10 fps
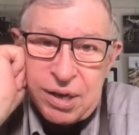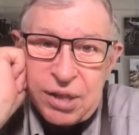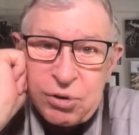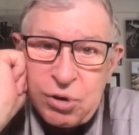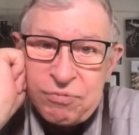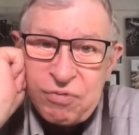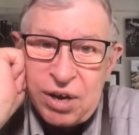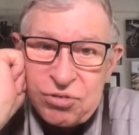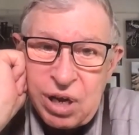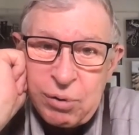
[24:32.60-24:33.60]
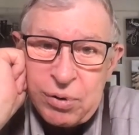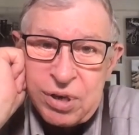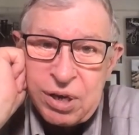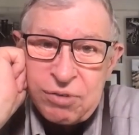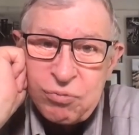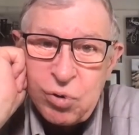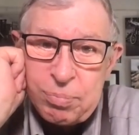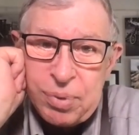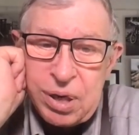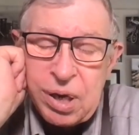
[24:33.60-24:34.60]
The other advice I would give
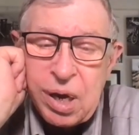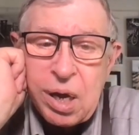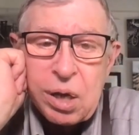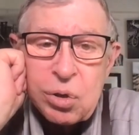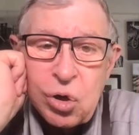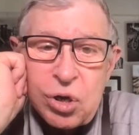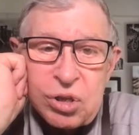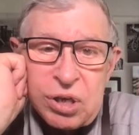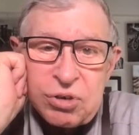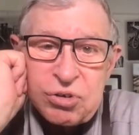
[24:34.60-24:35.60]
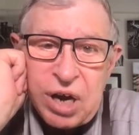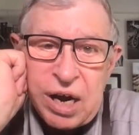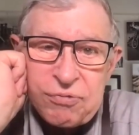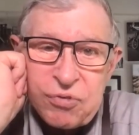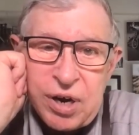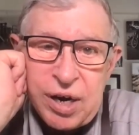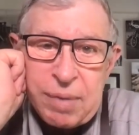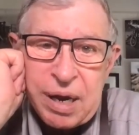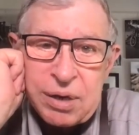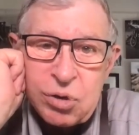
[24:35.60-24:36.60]
would be look at the entire
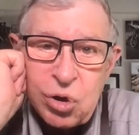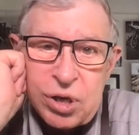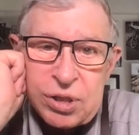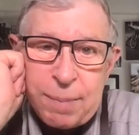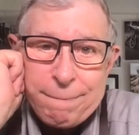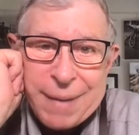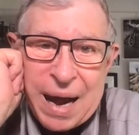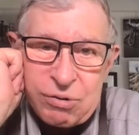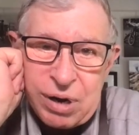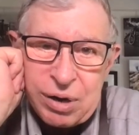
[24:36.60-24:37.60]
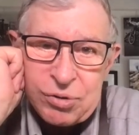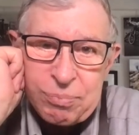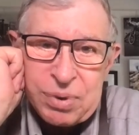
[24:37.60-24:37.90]
frame and look at the background,